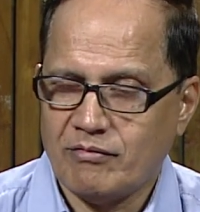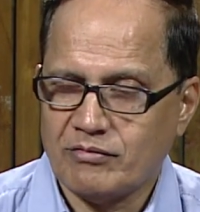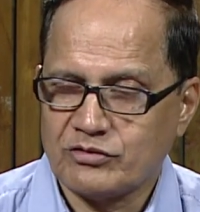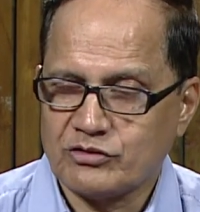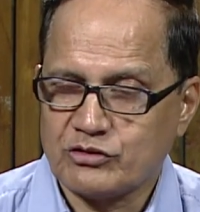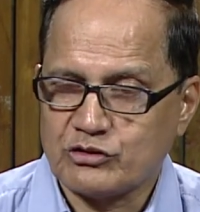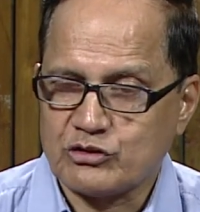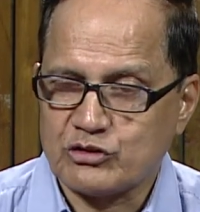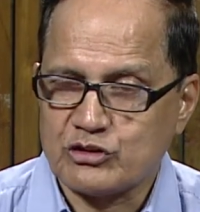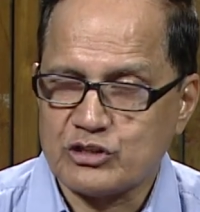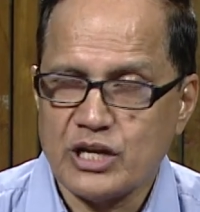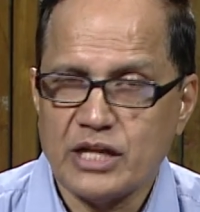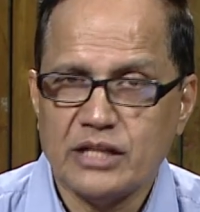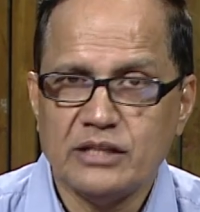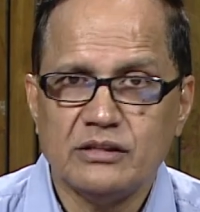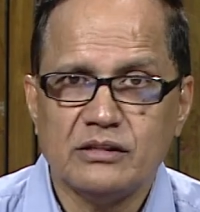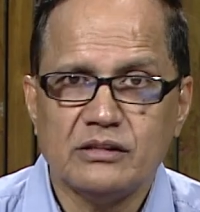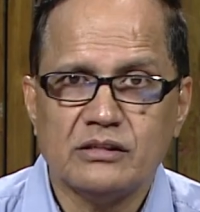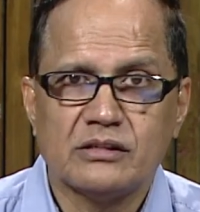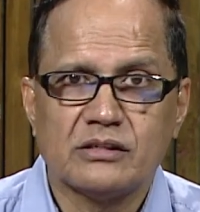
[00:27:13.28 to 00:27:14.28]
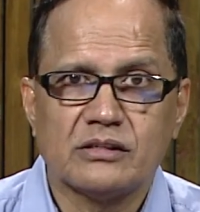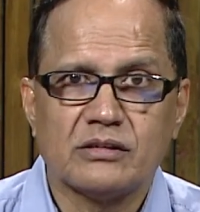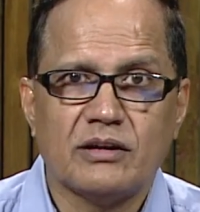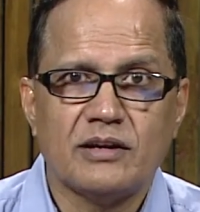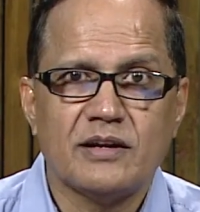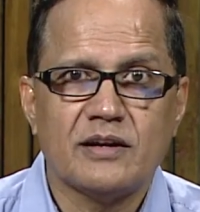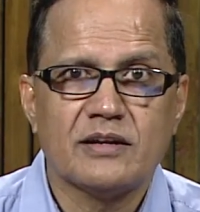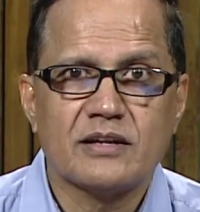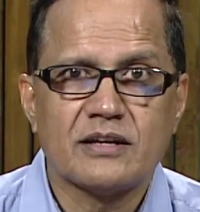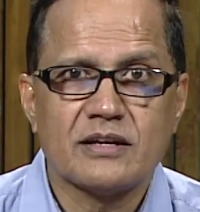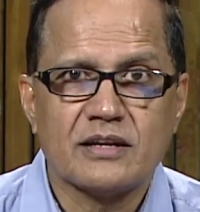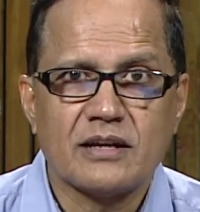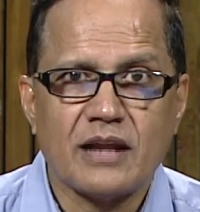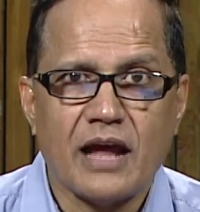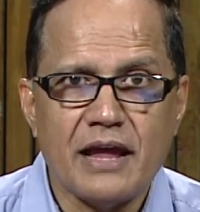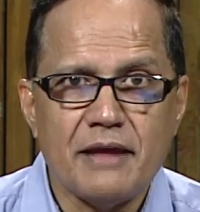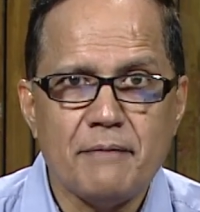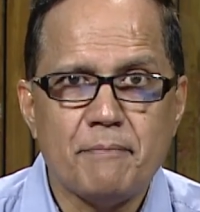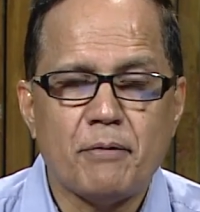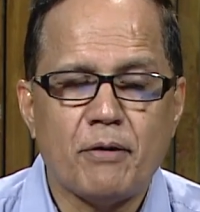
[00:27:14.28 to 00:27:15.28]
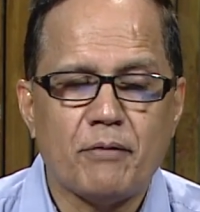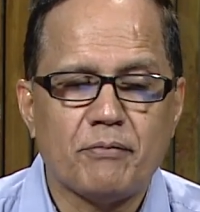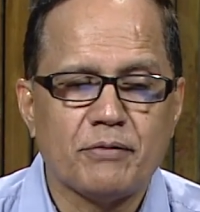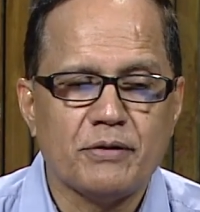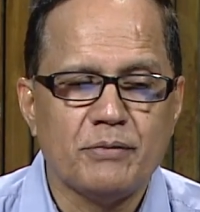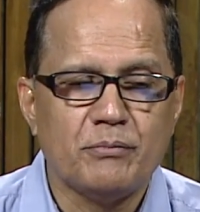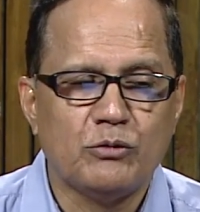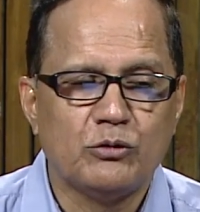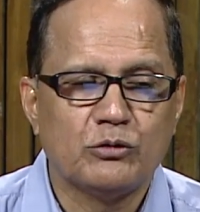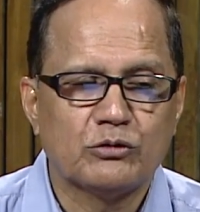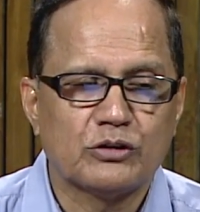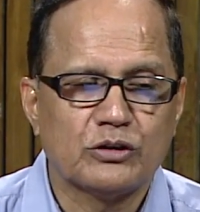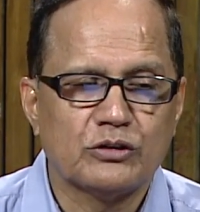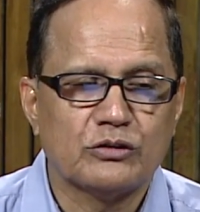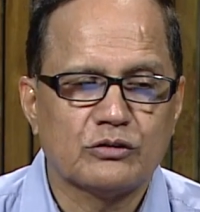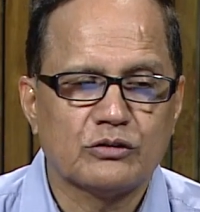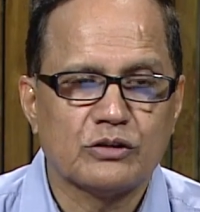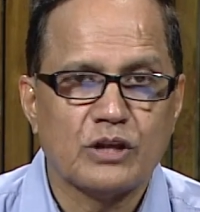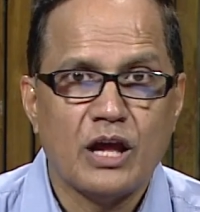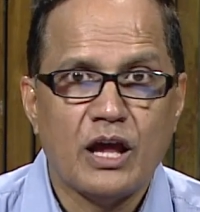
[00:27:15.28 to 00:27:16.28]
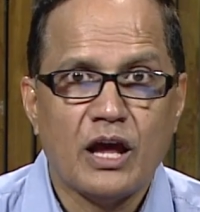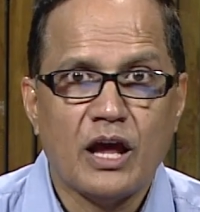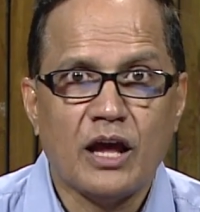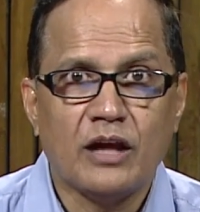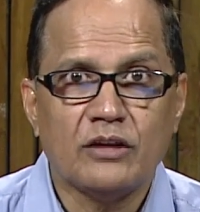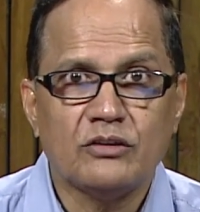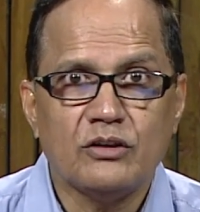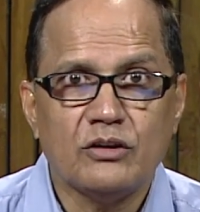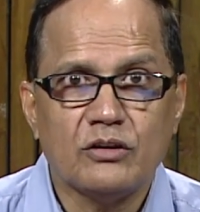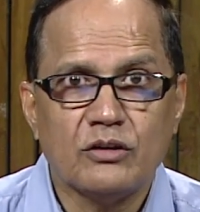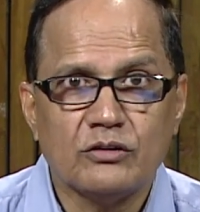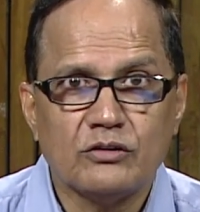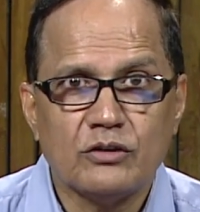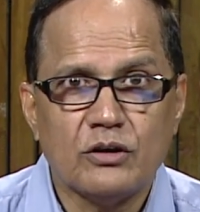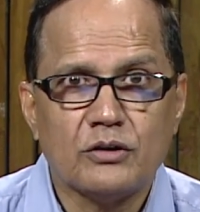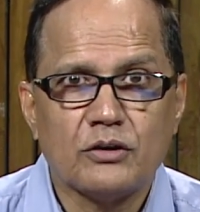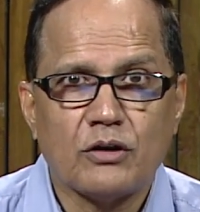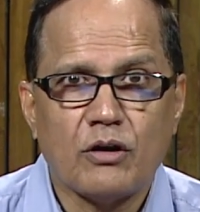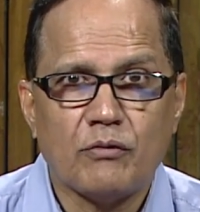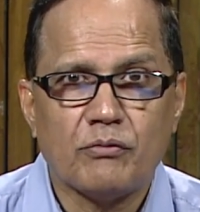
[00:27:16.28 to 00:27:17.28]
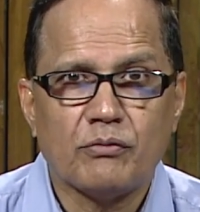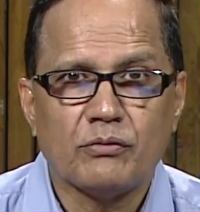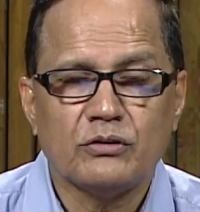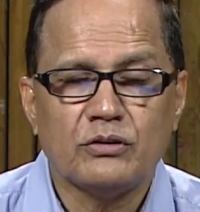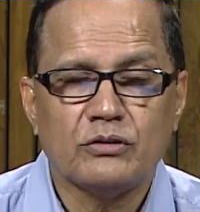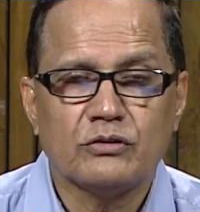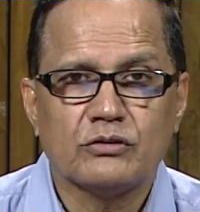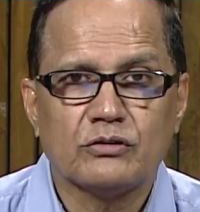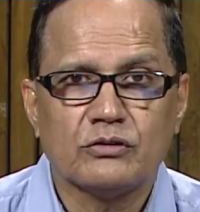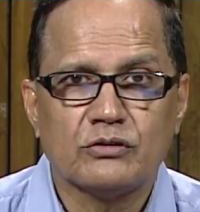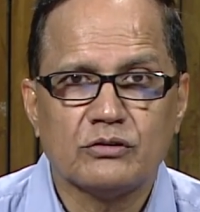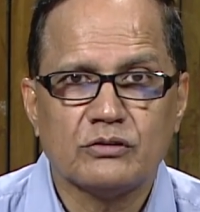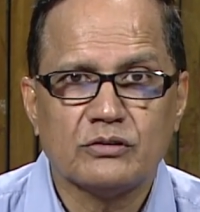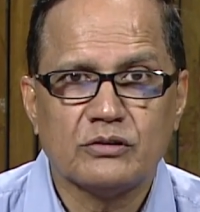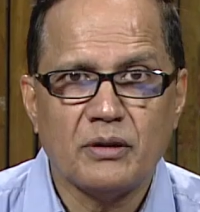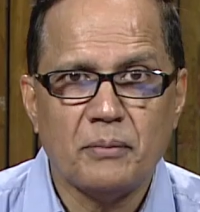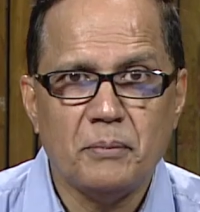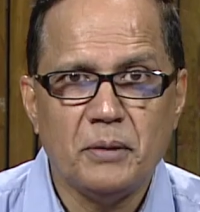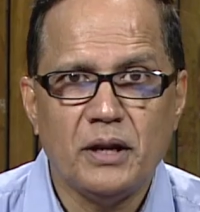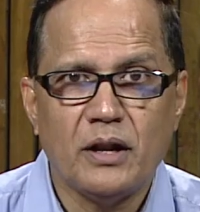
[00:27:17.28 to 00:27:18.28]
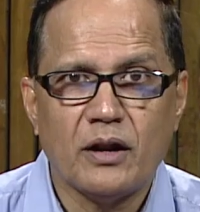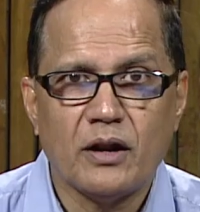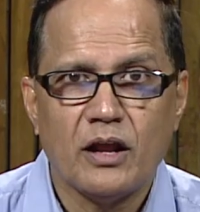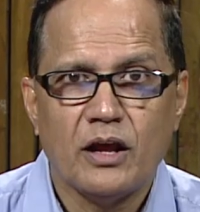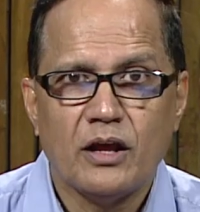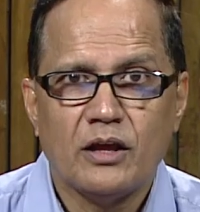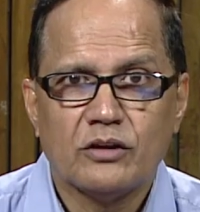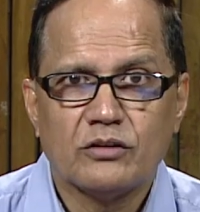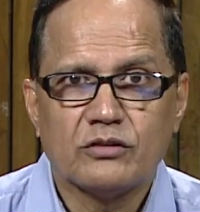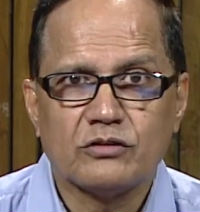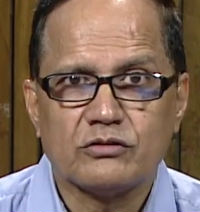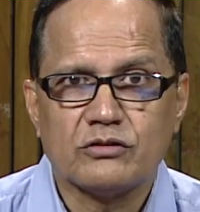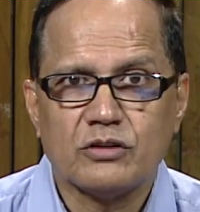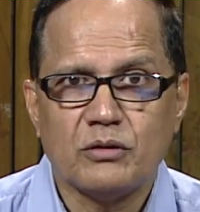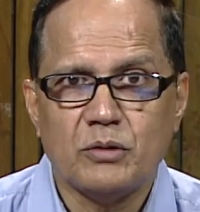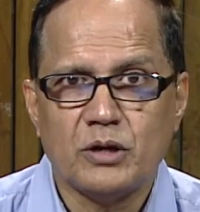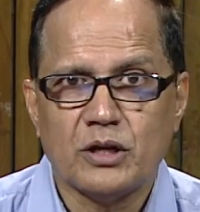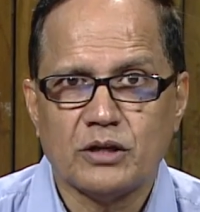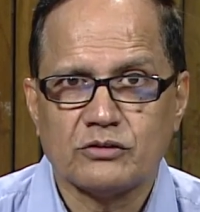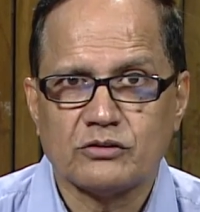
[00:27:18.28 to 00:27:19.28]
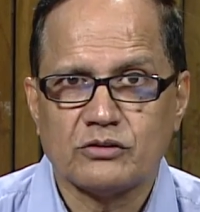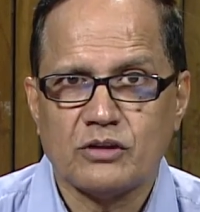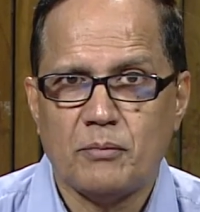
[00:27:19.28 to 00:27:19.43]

strength and type of emotions as a result of the similar stimulus.